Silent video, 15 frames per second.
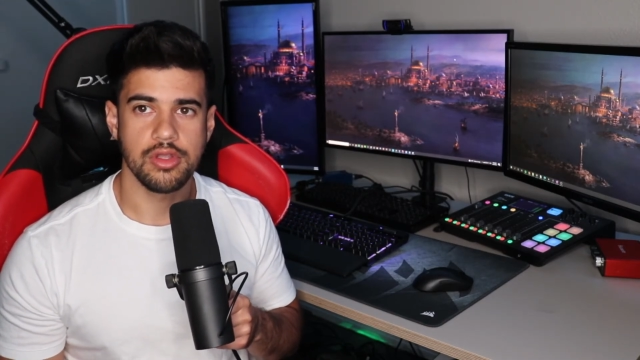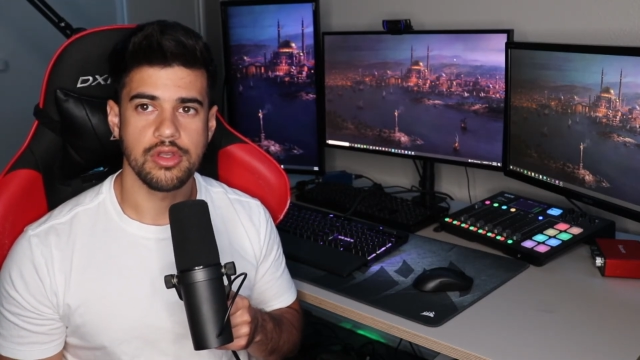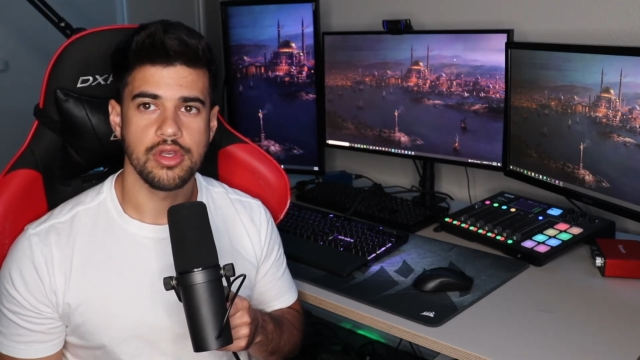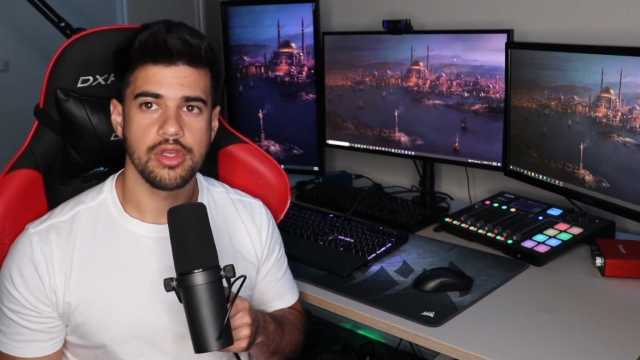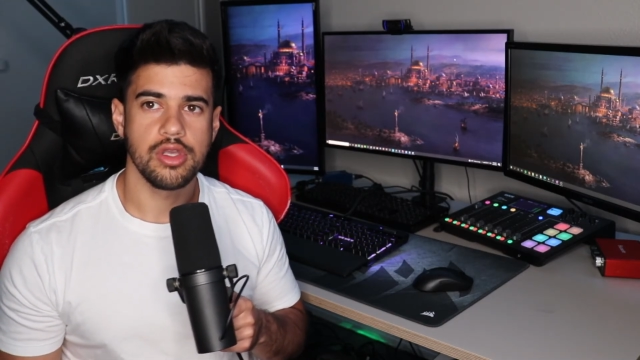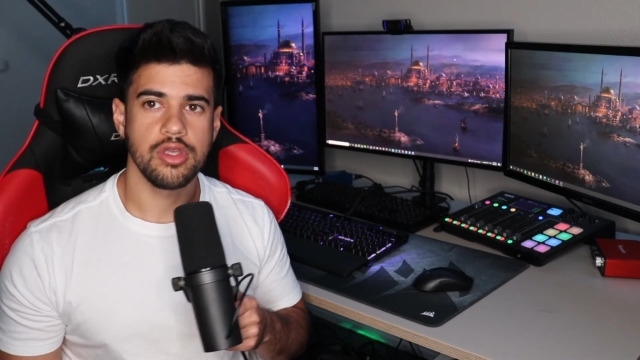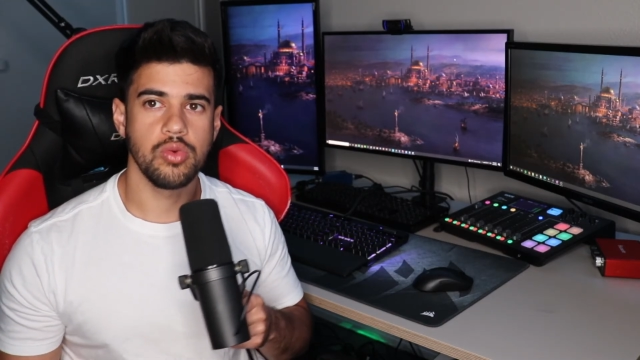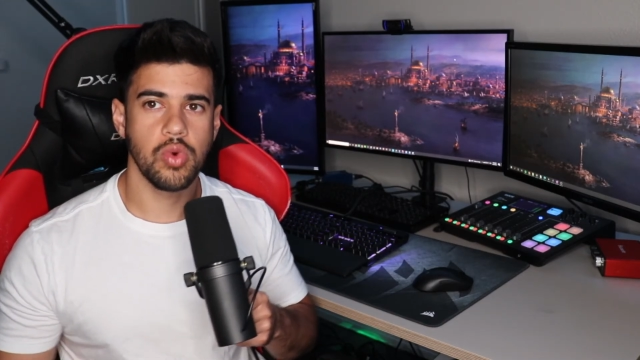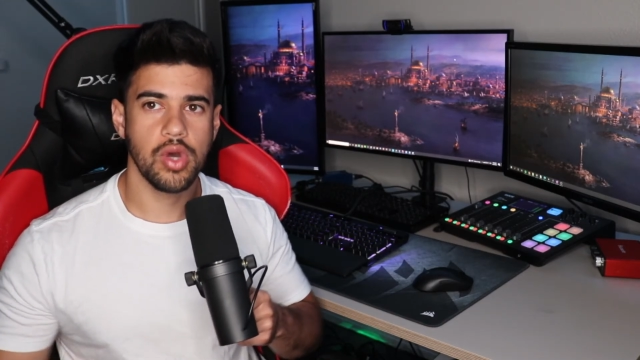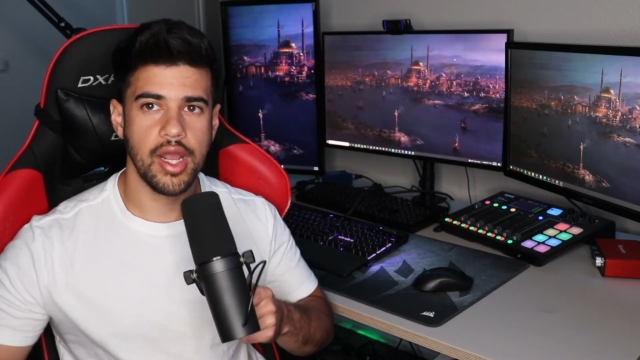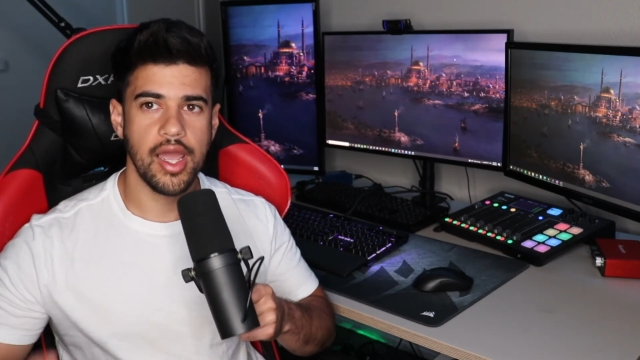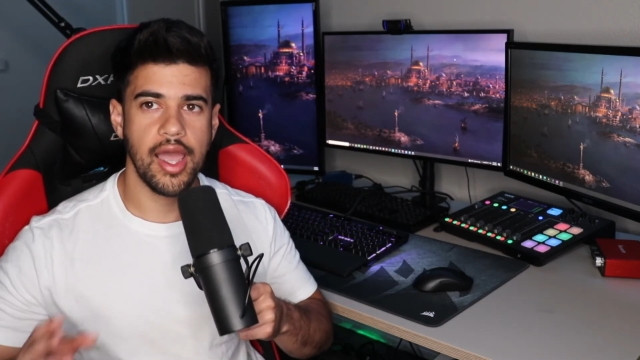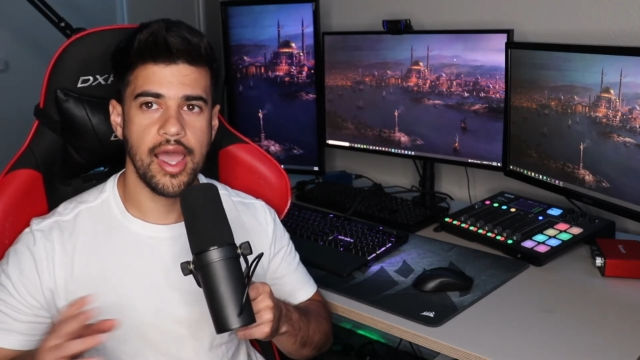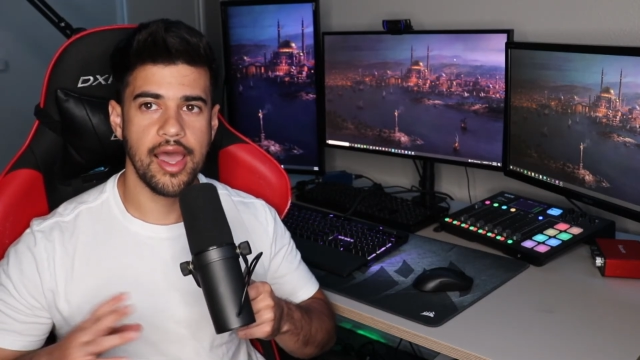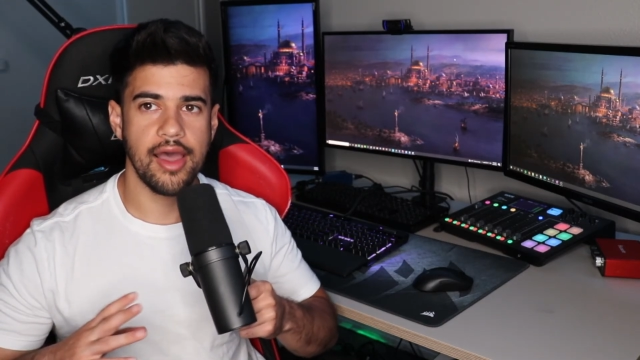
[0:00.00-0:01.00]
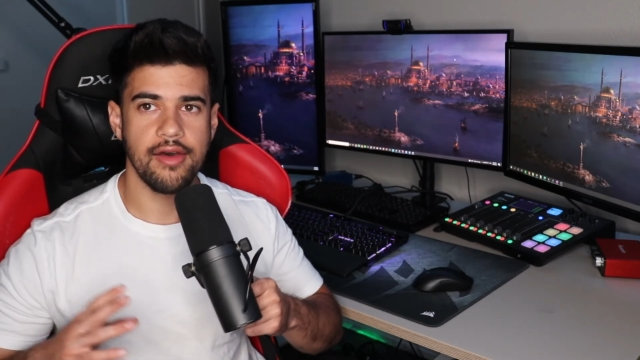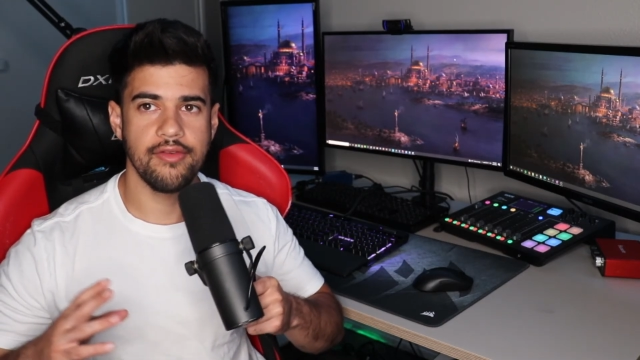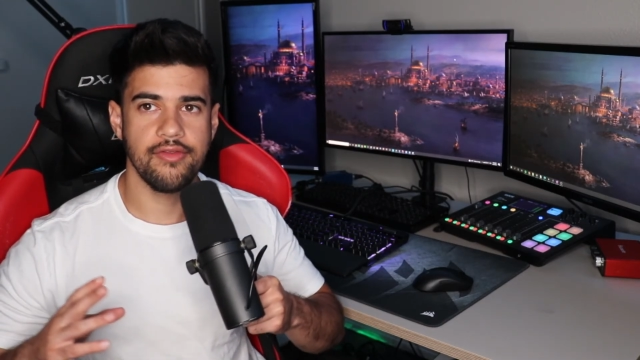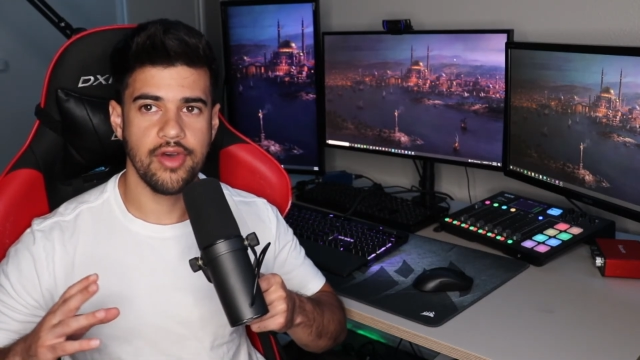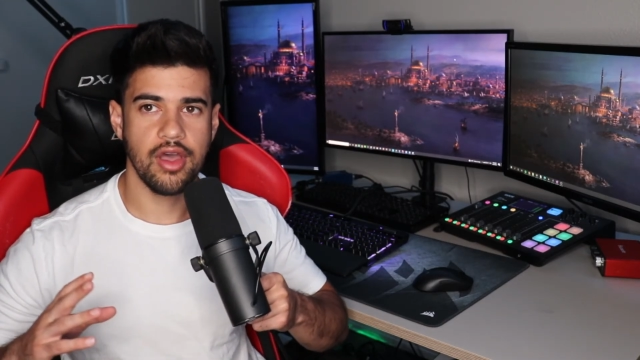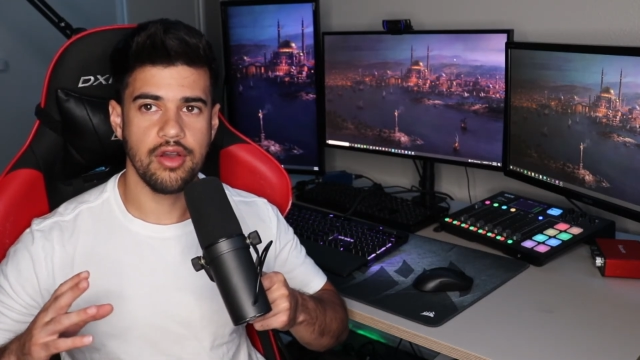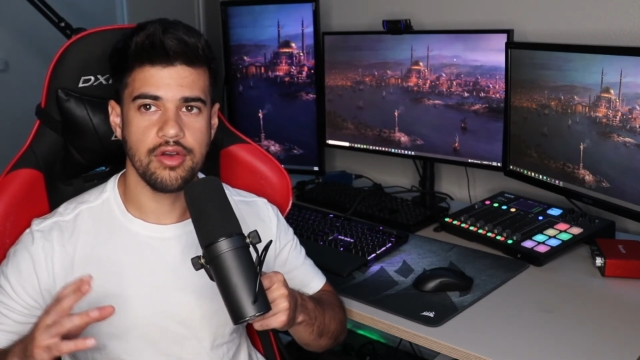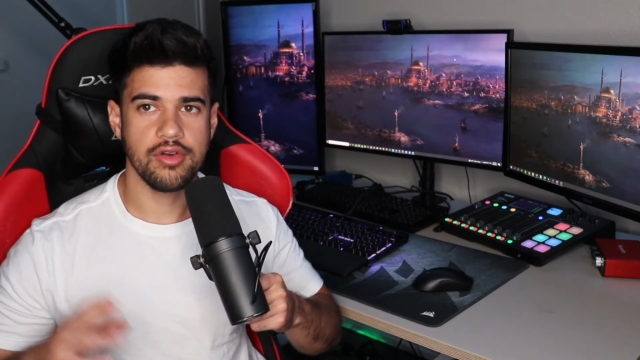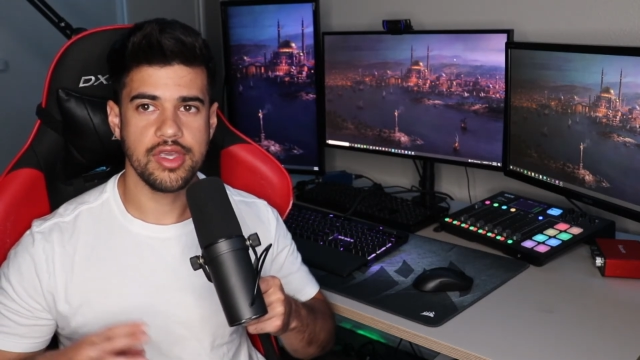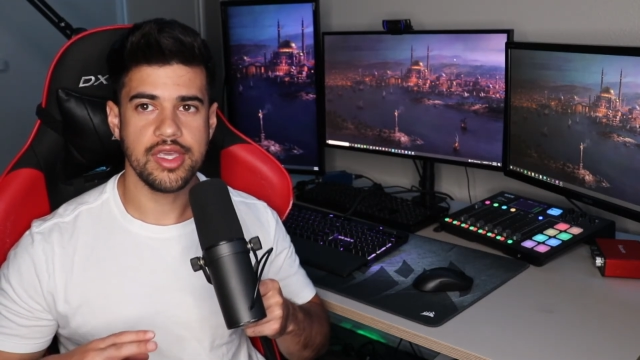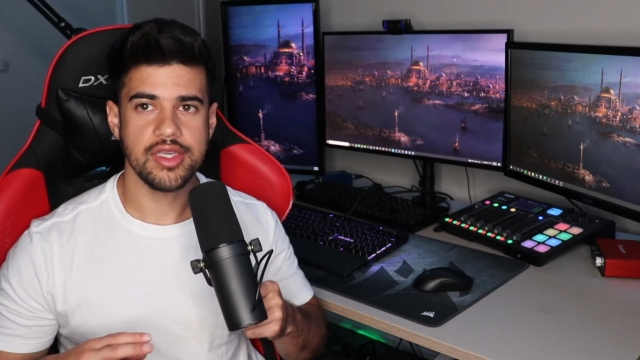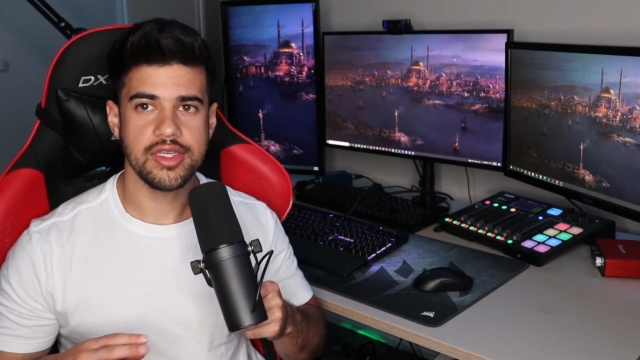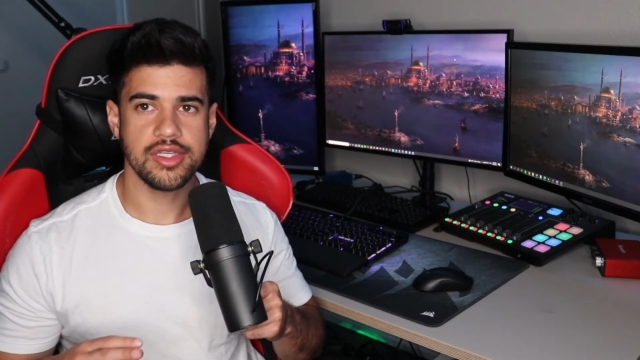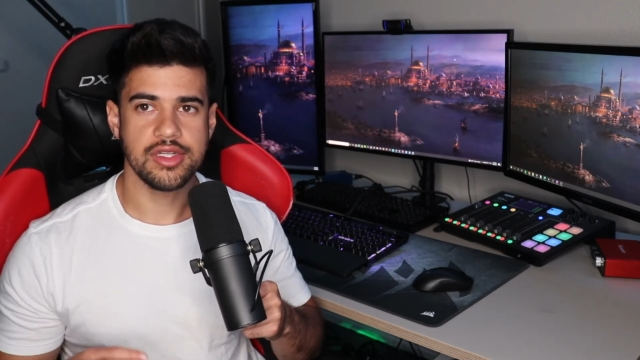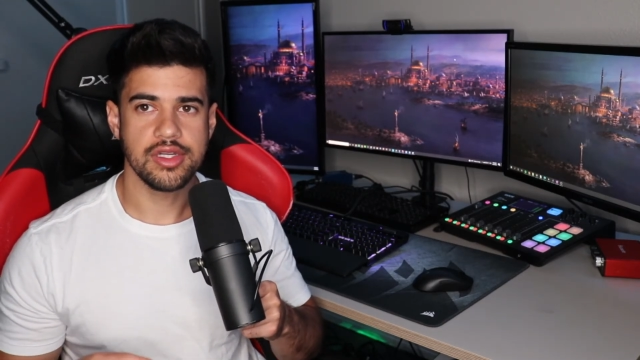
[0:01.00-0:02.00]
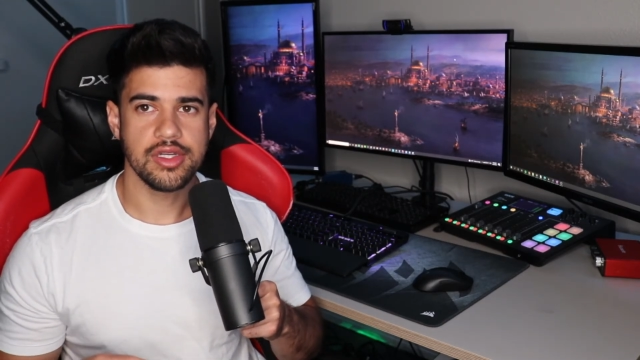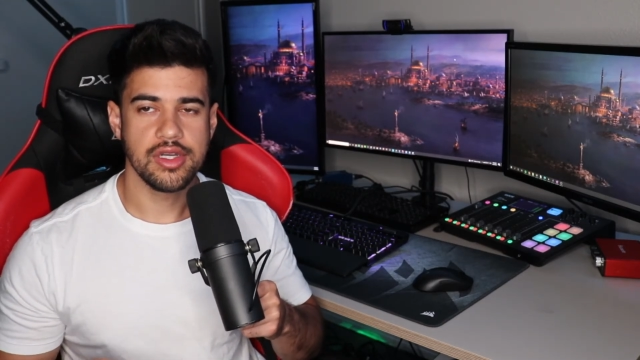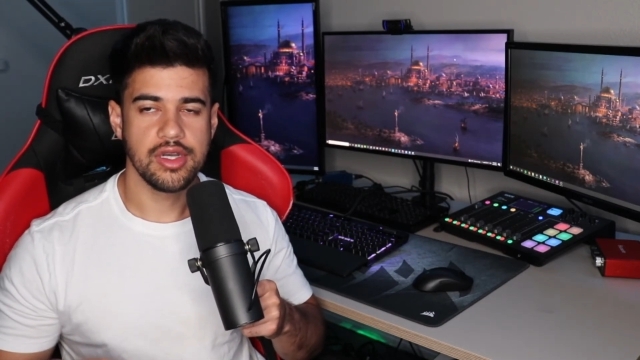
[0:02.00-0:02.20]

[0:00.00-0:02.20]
you want to have at least